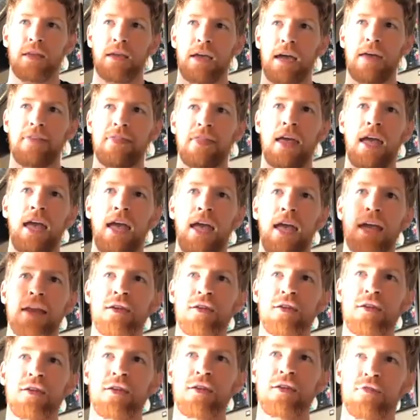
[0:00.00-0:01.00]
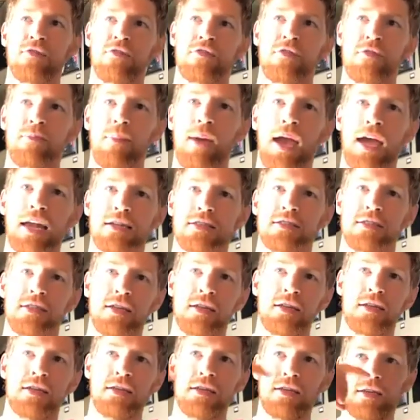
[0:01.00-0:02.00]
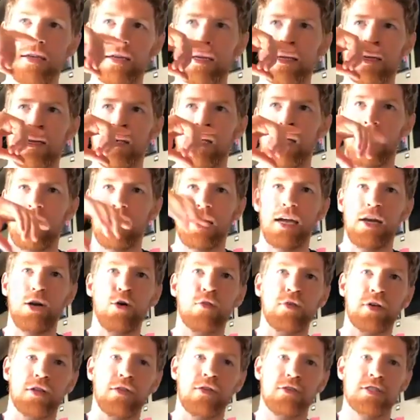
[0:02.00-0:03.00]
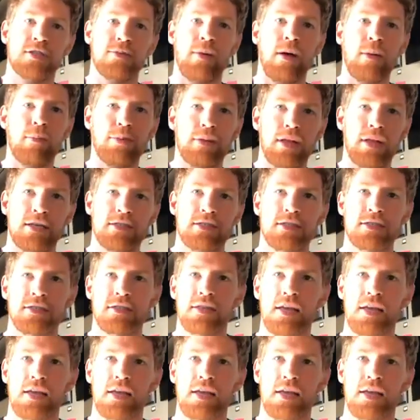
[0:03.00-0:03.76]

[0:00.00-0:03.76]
at the end of Madison, kind of over close to Mount Pleasant.